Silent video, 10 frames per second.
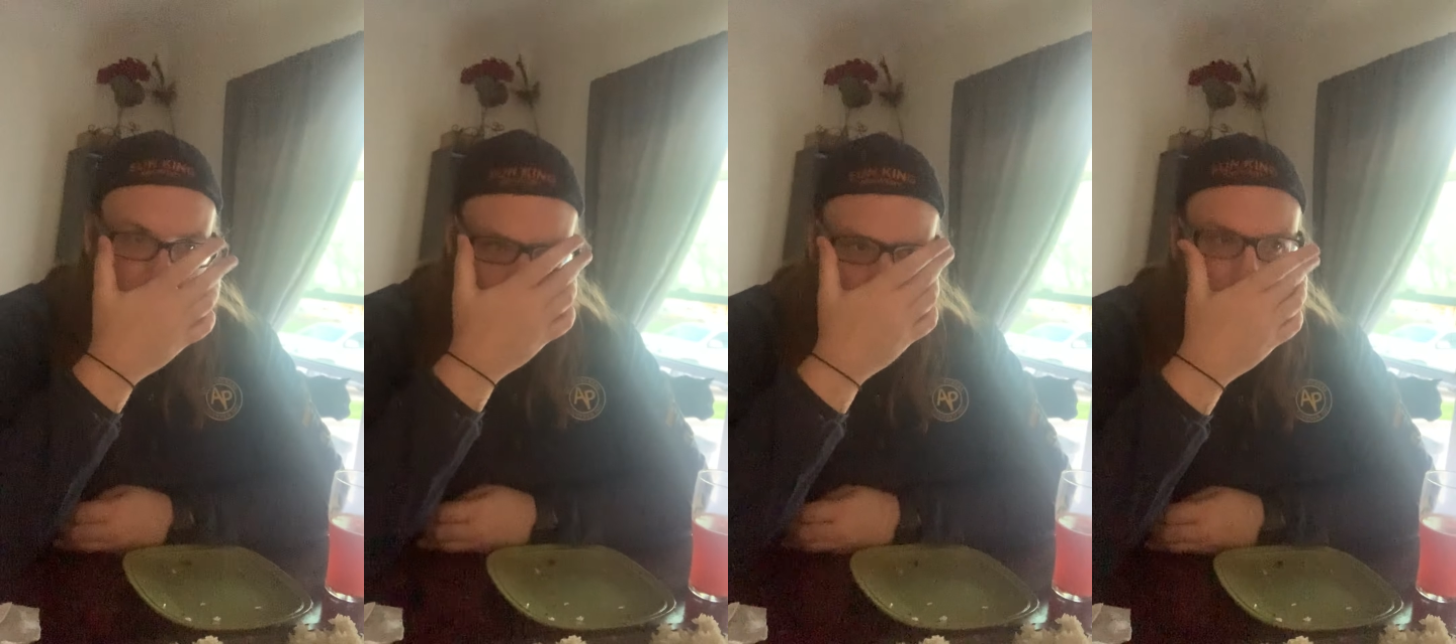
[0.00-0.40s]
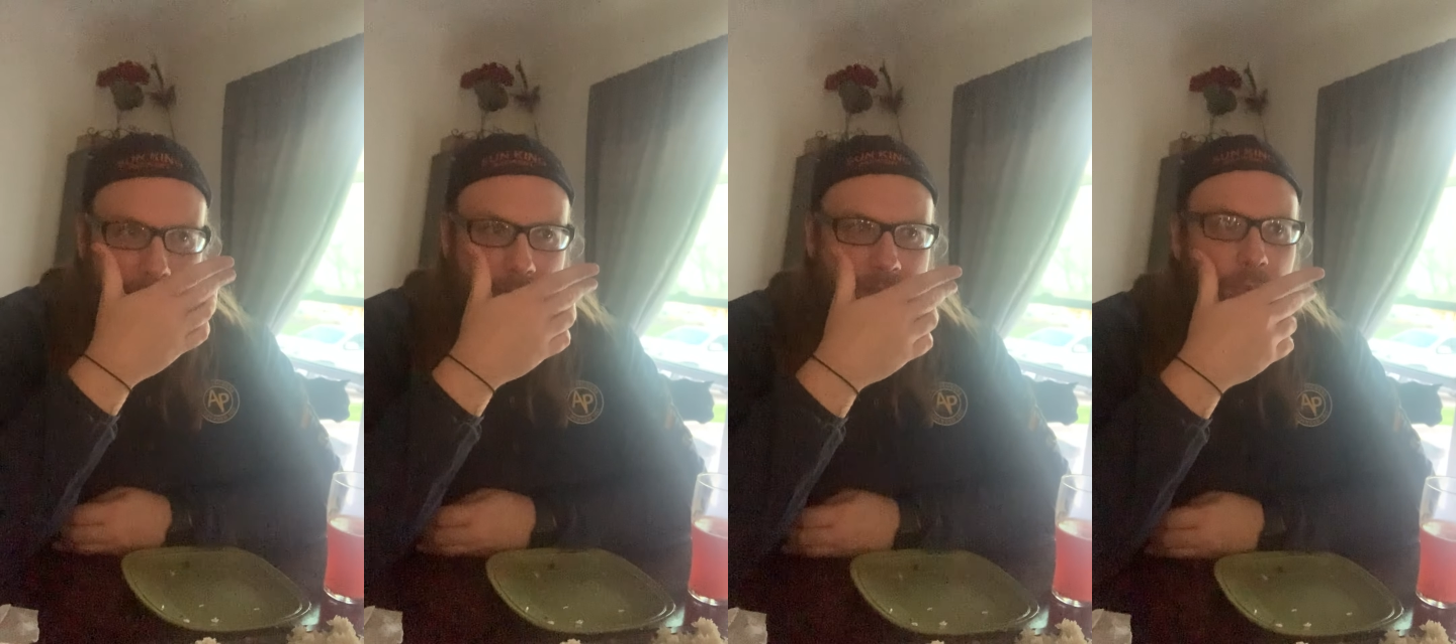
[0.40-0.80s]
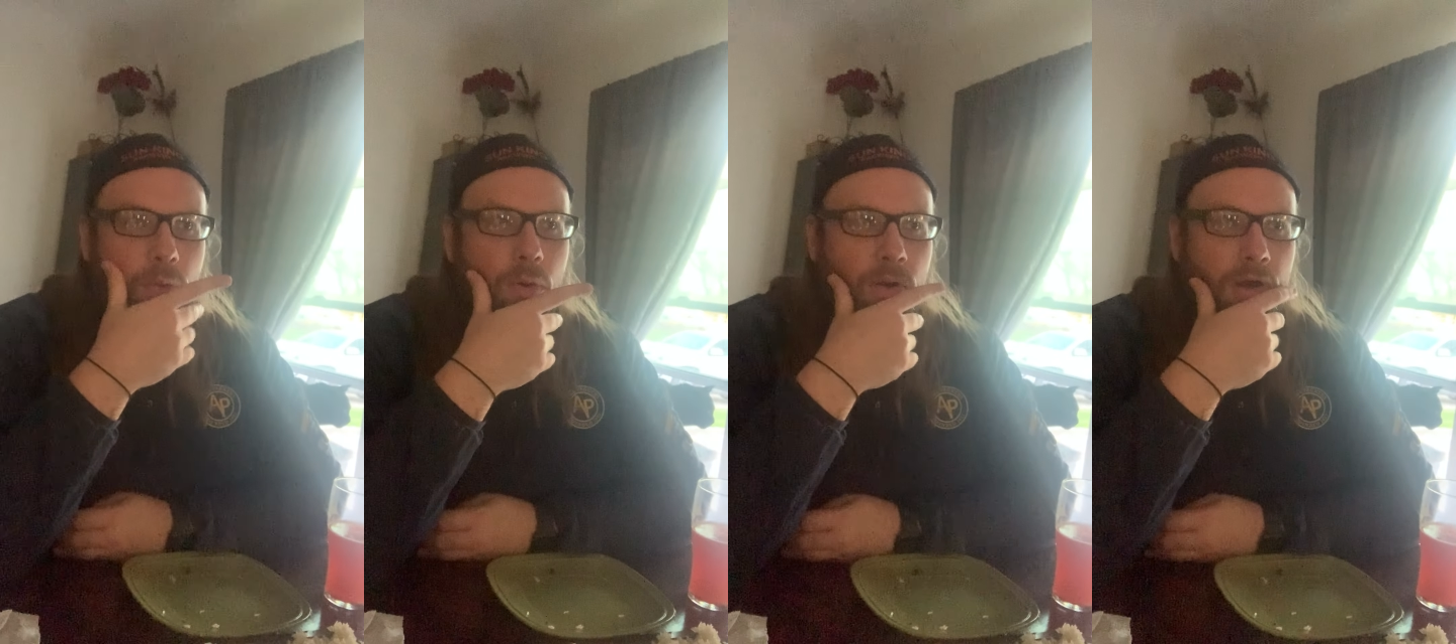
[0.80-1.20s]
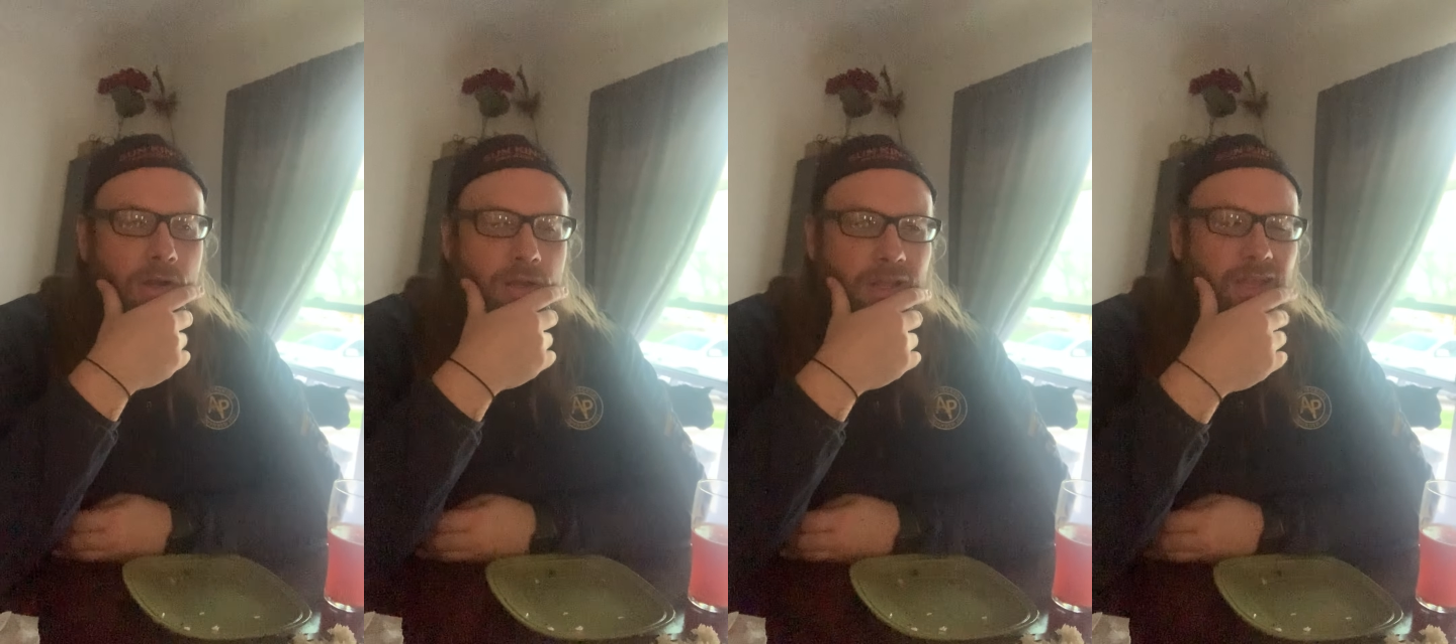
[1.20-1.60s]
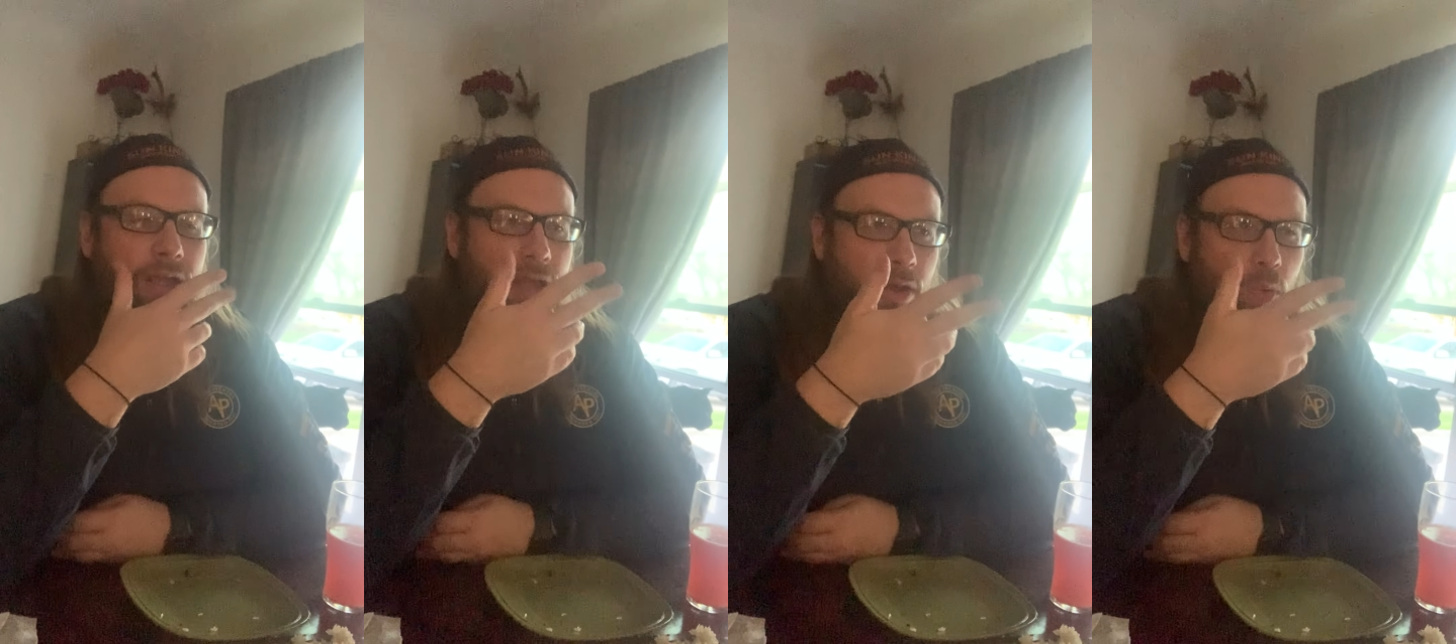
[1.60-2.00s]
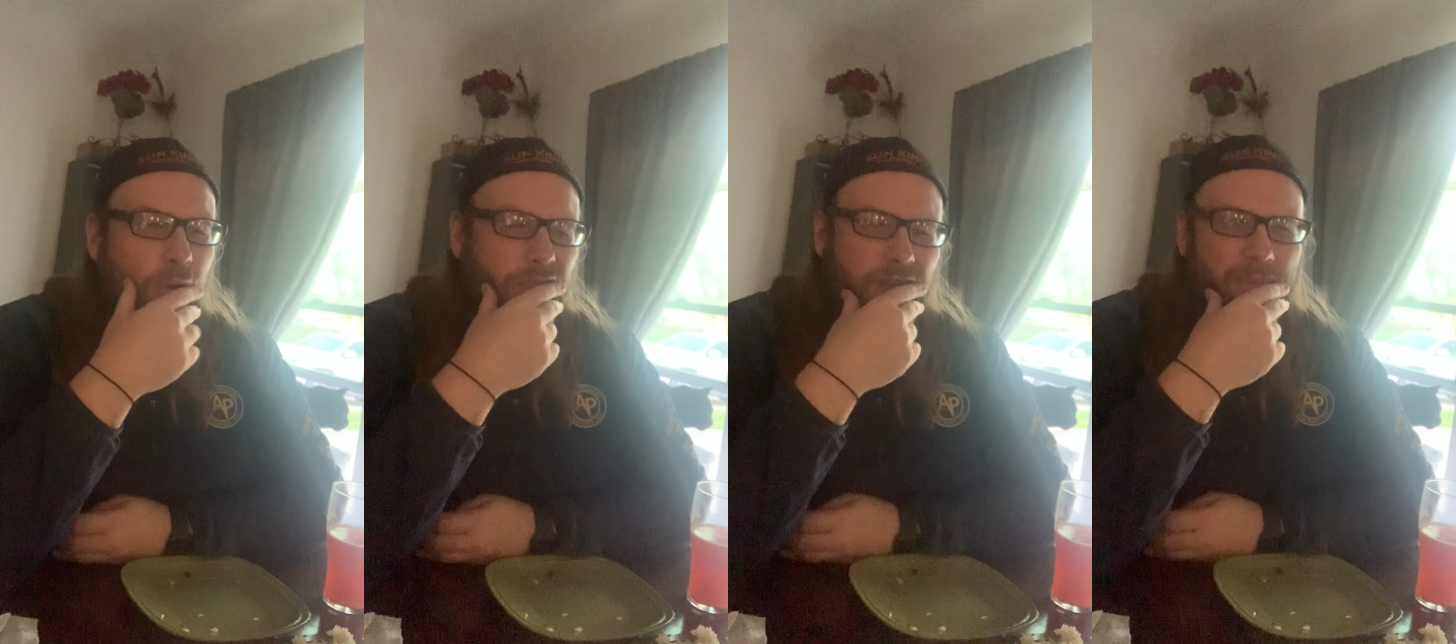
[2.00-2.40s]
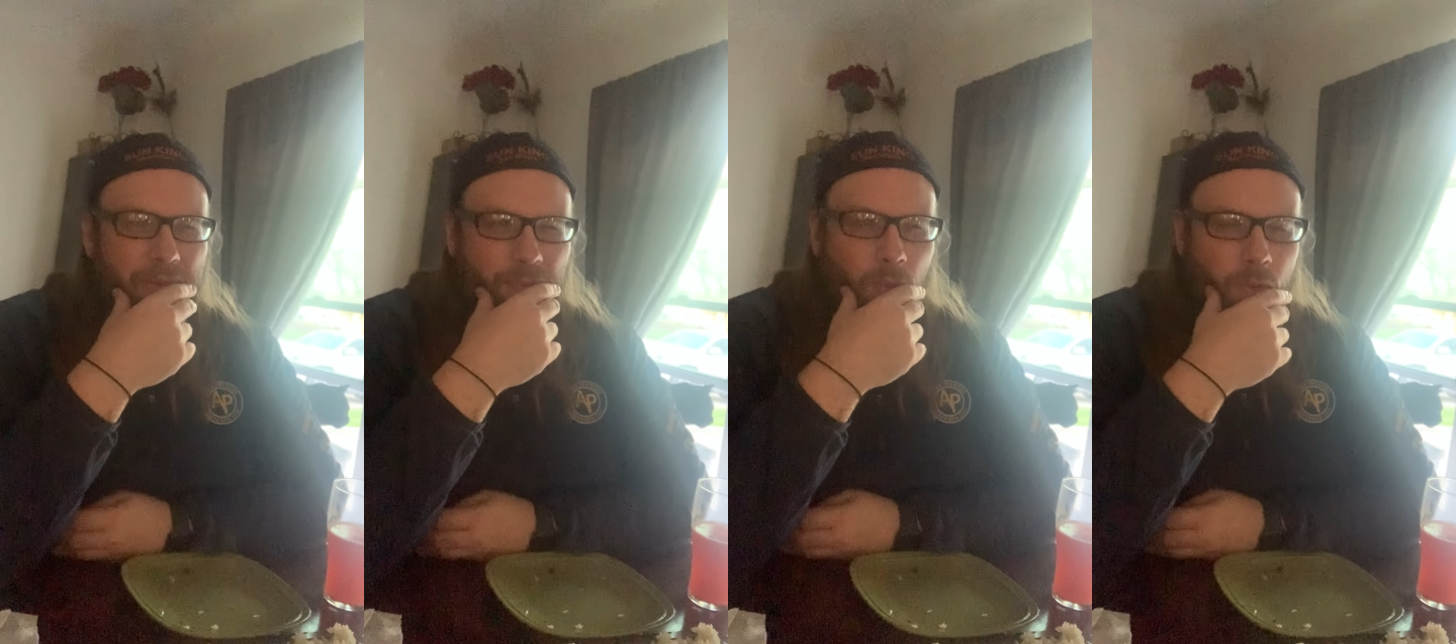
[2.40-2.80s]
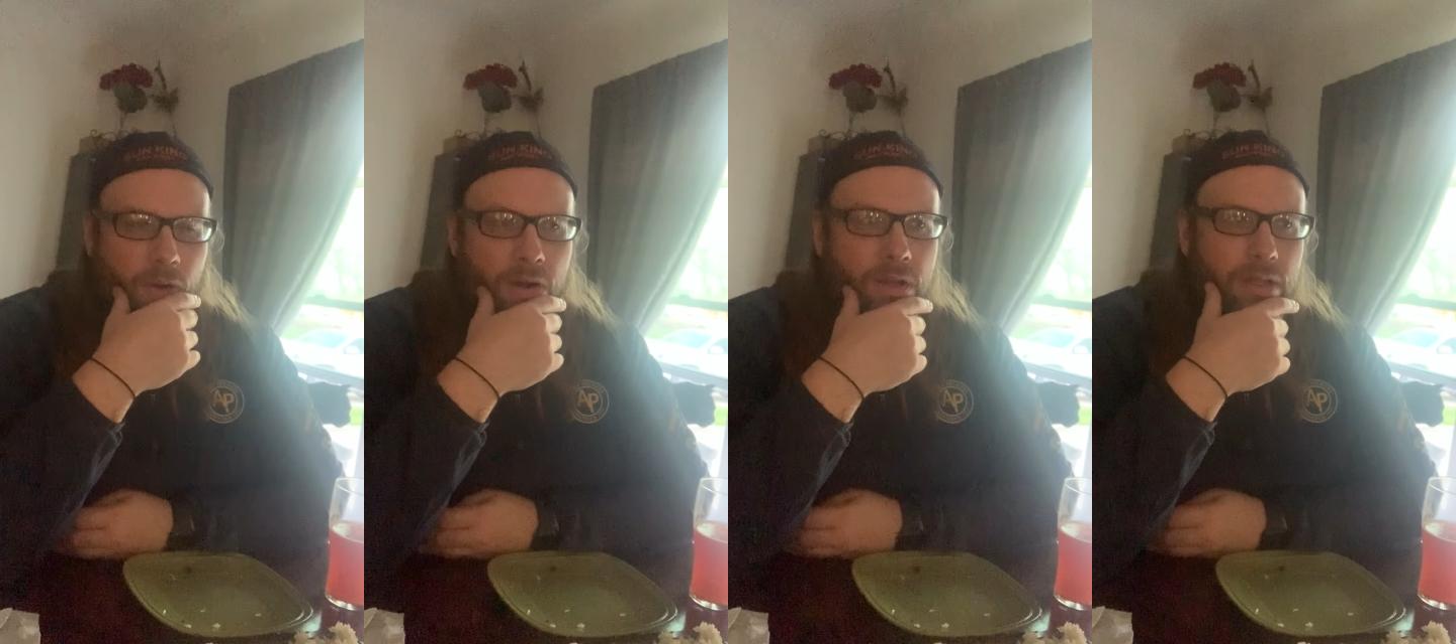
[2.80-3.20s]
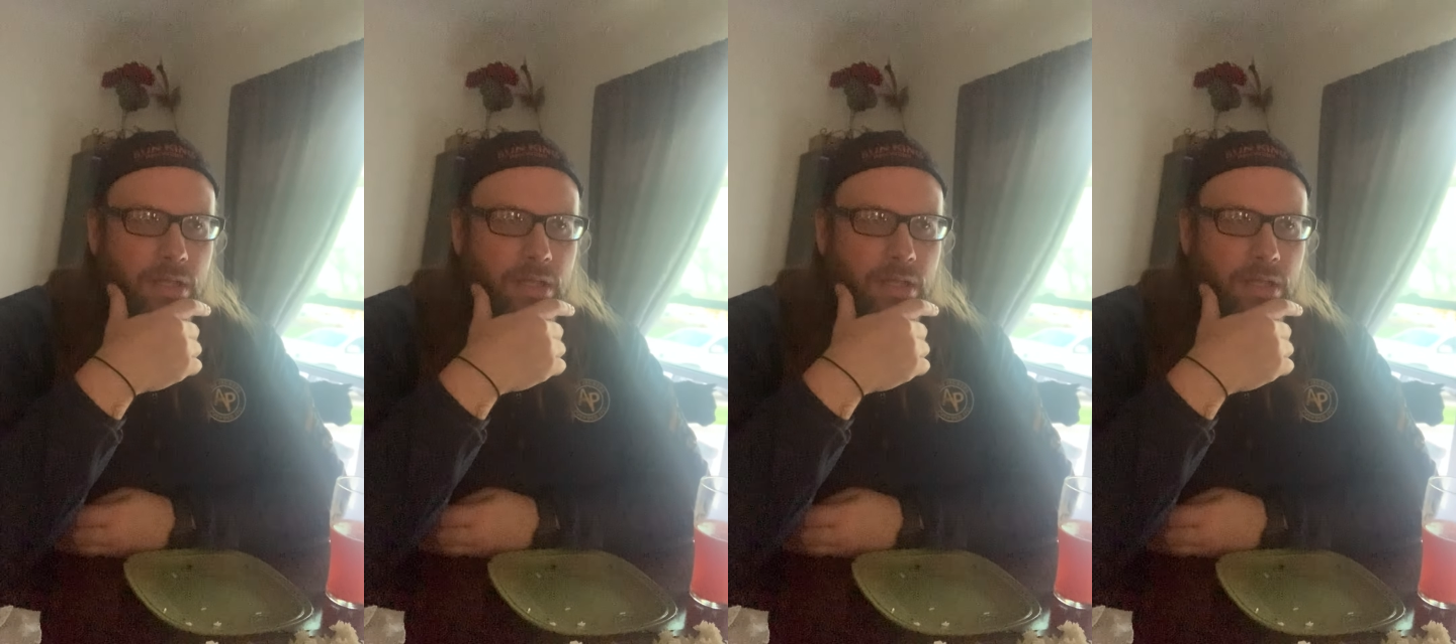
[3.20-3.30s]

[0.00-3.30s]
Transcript: 1-ounce pour or a little bit more